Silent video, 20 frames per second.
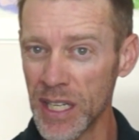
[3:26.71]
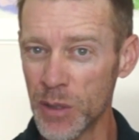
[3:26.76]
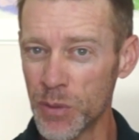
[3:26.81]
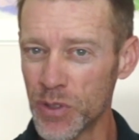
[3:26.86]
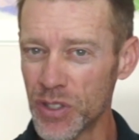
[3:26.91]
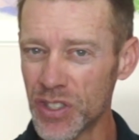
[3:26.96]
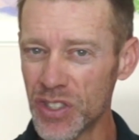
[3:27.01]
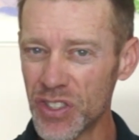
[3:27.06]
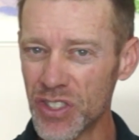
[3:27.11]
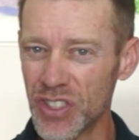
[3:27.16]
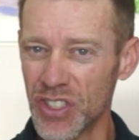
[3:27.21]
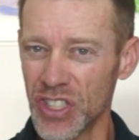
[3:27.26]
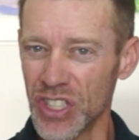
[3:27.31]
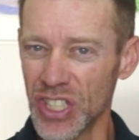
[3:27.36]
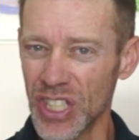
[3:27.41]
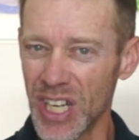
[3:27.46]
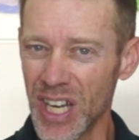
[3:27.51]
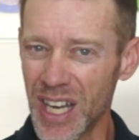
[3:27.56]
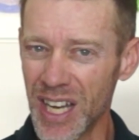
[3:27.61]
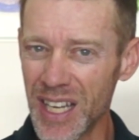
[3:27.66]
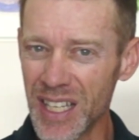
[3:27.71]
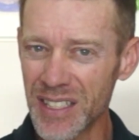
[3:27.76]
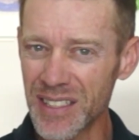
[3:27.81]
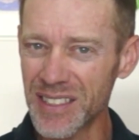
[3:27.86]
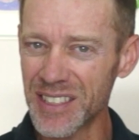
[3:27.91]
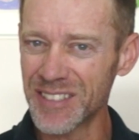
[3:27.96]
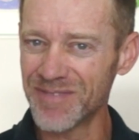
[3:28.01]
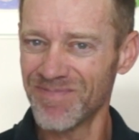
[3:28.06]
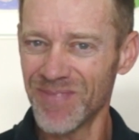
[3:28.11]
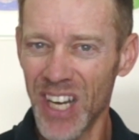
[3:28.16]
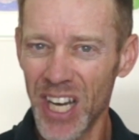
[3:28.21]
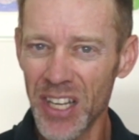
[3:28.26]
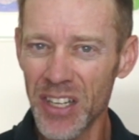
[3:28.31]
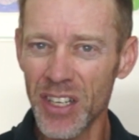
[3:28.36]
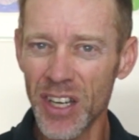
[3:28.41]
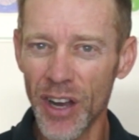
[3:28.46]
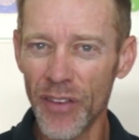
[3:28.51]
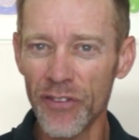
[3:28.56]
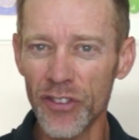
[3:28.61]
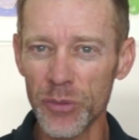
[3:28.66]
It was just
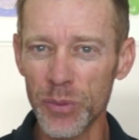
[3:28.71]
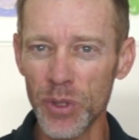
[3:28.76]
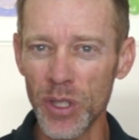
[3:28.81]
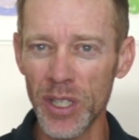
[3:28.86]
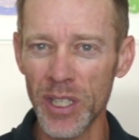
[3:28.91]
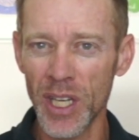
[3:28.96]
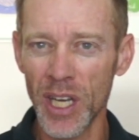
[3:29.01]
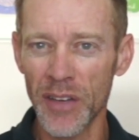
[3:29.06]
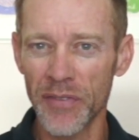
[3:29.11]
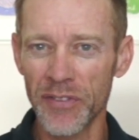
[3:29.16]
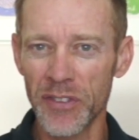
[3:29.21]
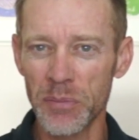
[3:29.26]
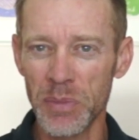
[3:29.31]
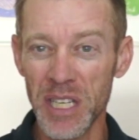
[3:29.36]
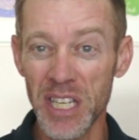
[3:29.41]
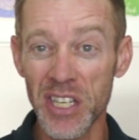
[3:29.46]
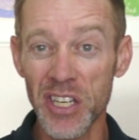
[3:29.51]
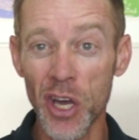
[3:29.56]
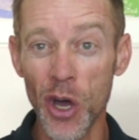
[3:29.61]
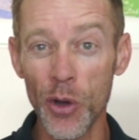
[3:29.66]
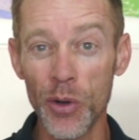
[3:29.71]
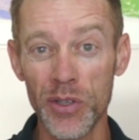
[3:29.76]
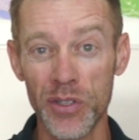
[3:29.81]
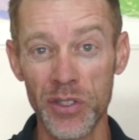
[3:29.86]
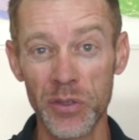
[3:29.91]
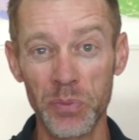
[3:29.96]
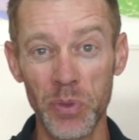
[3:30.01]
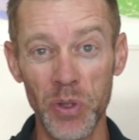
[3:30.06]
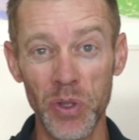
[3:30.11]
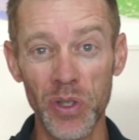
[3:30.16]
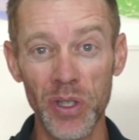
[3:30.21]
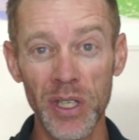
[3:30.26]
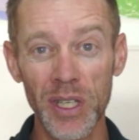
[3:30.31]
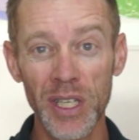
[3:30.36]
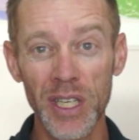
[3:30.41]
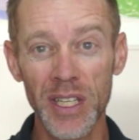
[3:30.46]
uncomfortable enough to be noticeable.